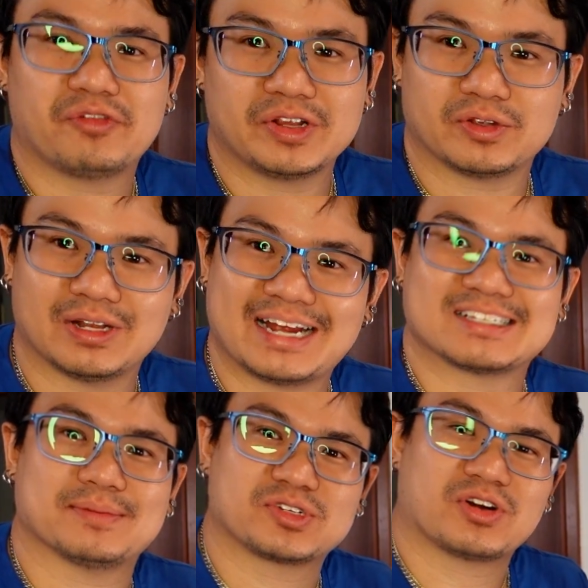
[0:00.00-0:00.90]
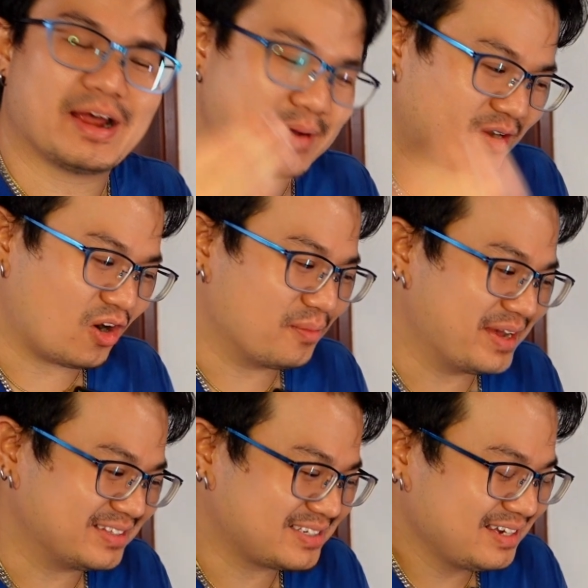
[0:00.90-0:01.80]
free to like, subscribe and
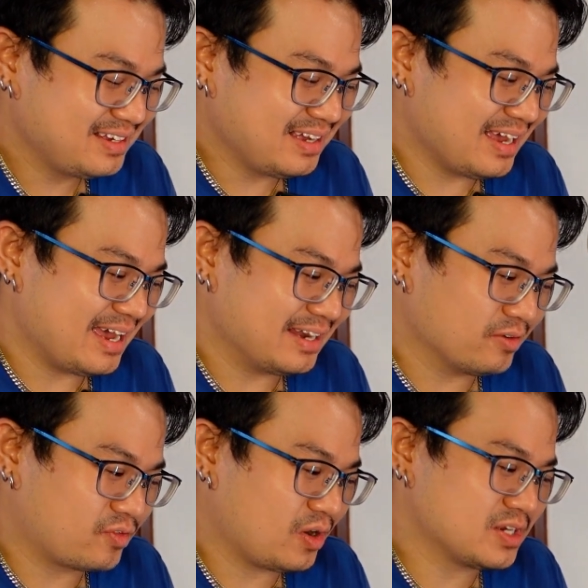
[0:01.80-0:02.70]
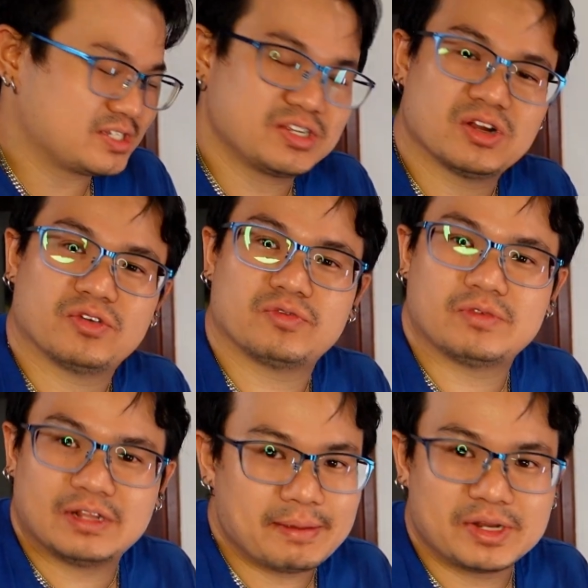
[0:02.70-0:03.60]
comment. And of course, you know,
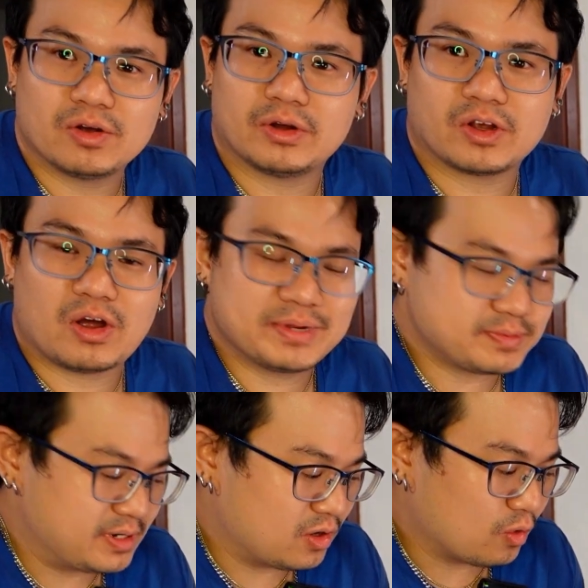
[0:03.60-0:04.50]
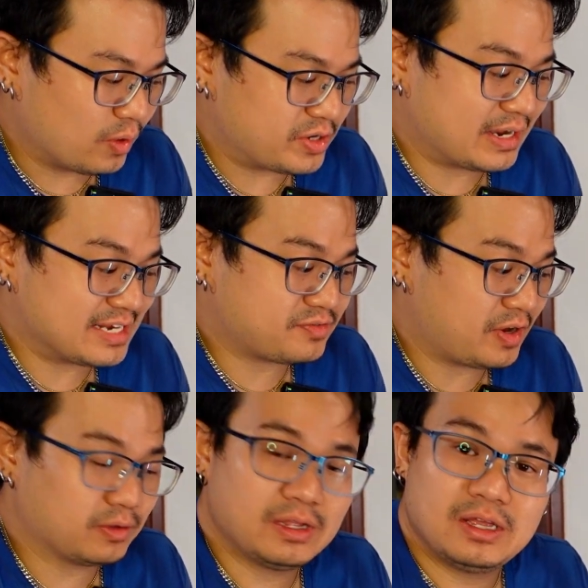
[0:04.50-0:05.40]
let me know in the comments below what you guys
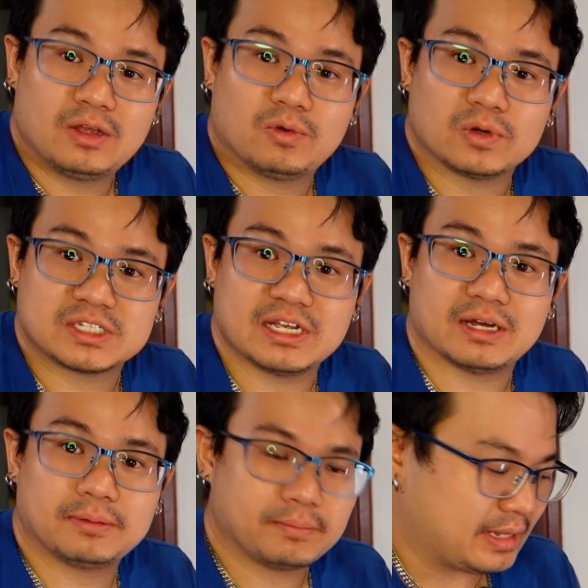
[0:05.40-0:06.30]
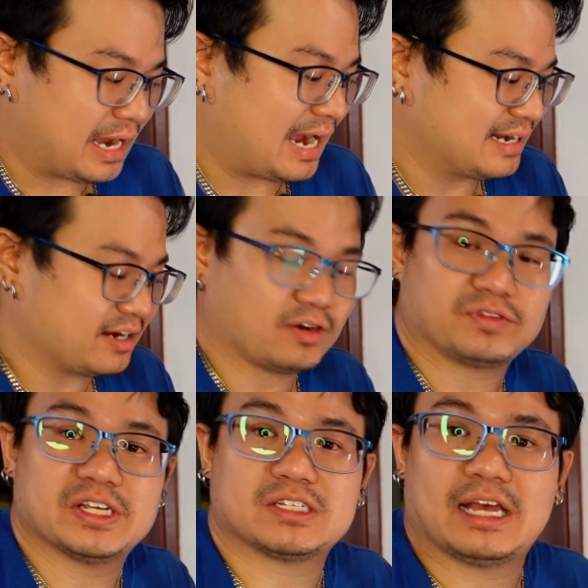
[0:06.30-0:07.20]
felt was the highlight of
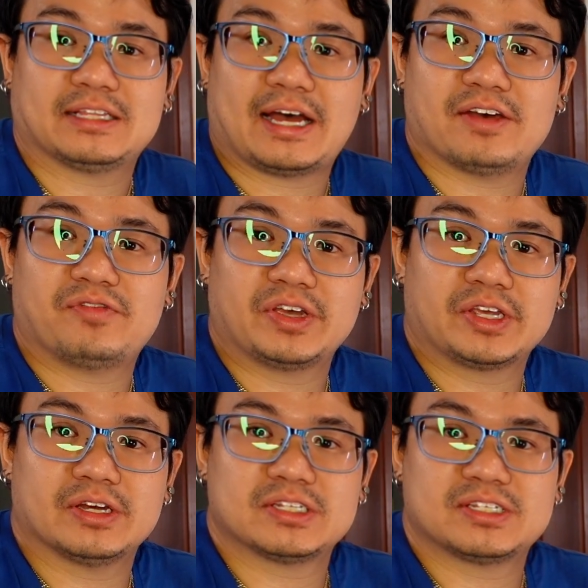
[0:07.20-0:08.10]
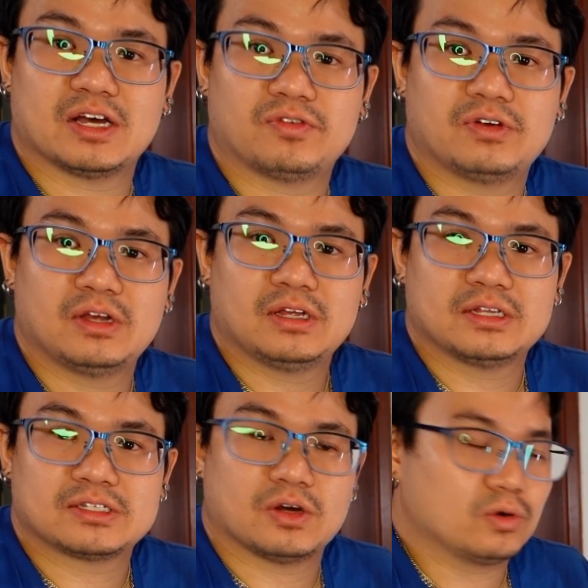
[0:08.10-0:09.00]
this entire figure itself.
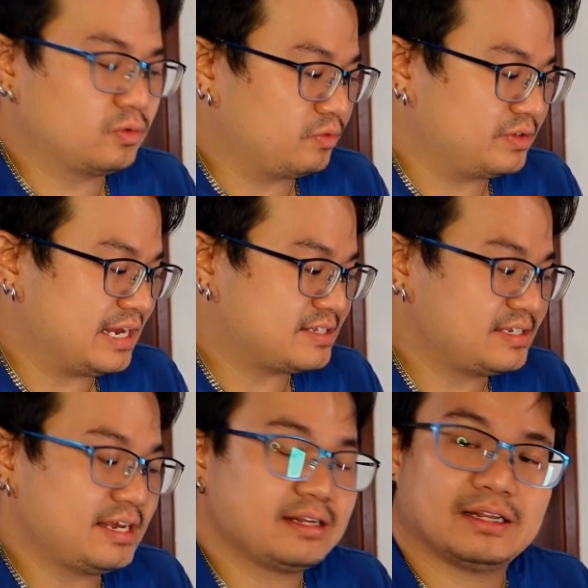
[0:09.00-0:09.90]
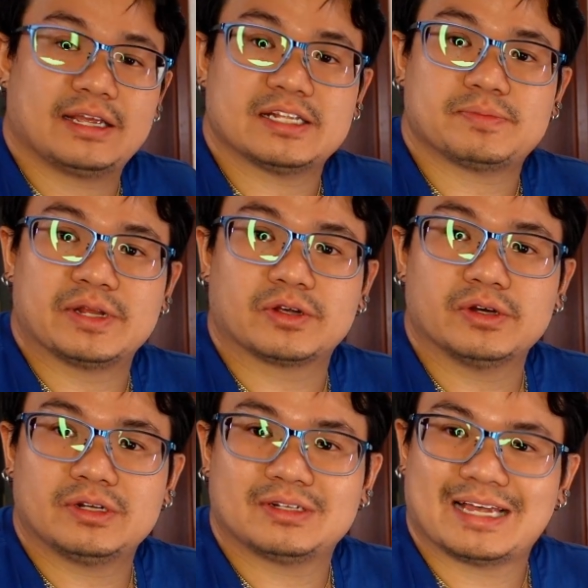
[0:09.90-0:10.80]
So with that said, it's been
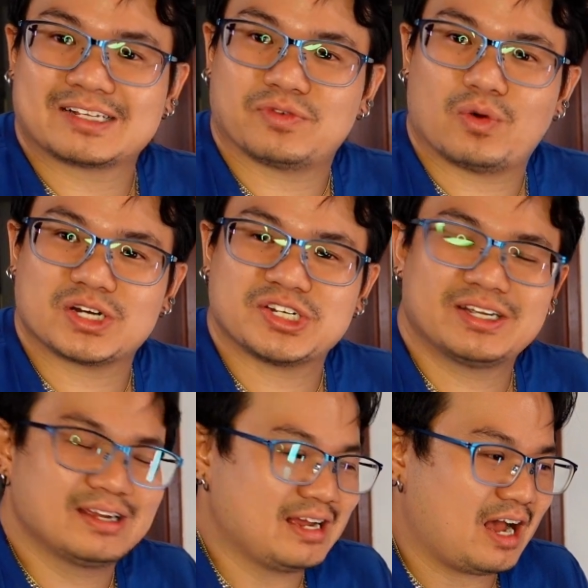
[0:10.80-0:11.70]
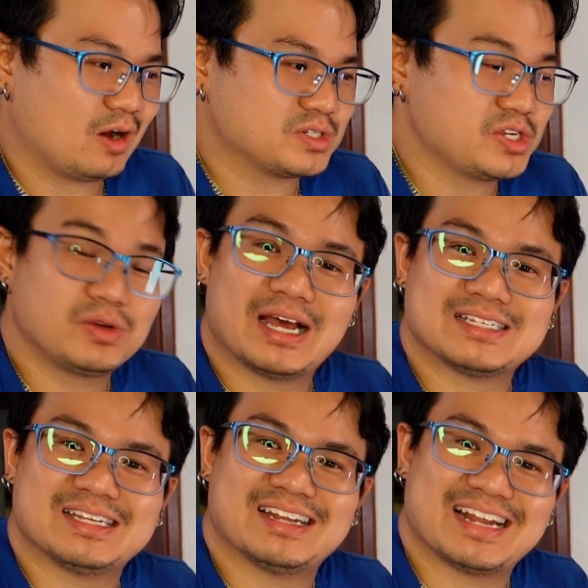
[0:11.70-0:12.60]
good. Thanks for watching. I'll see you
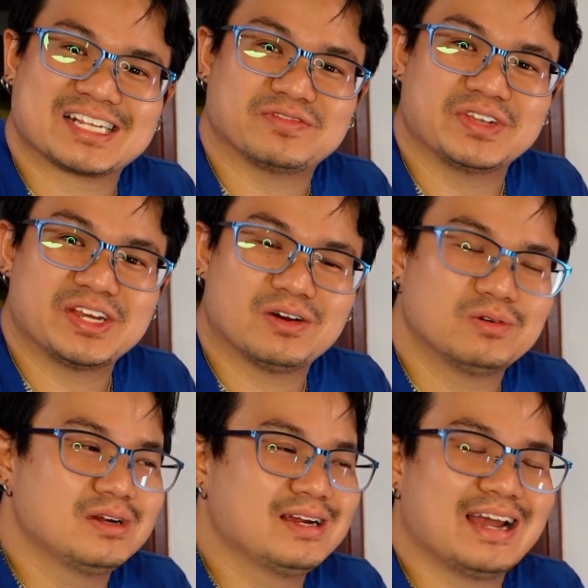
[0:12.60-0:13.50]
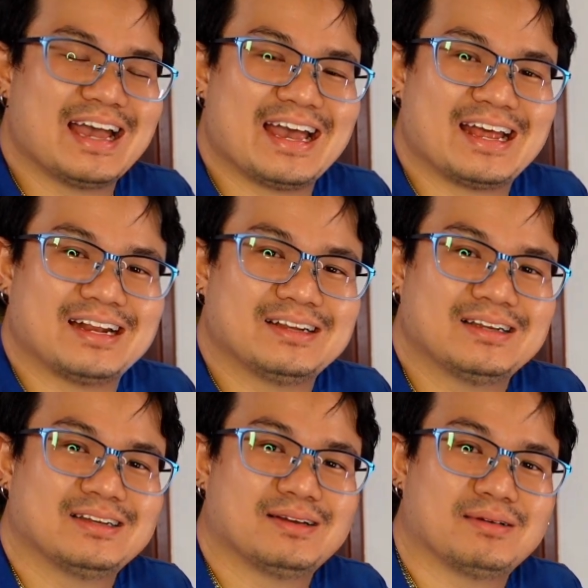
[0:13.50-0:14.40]
guys in the next video, and
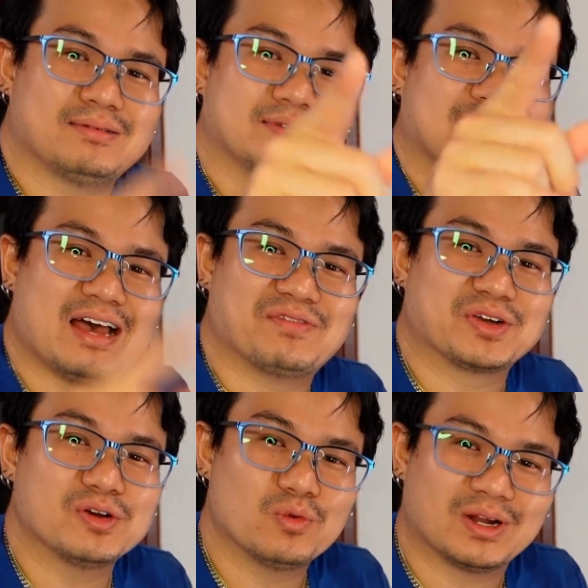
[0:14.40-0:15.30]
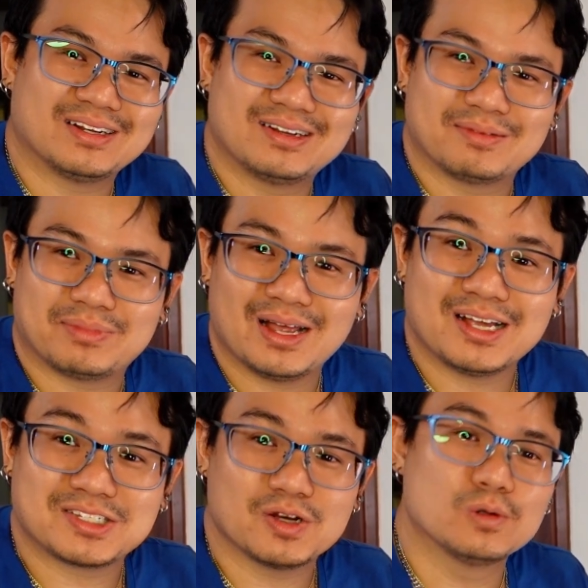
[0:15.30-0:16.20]
have a good one.
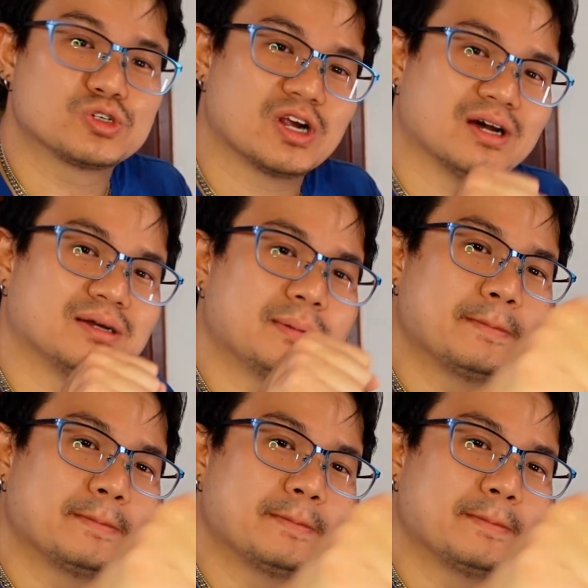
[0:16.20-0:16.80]
Plus Ultra.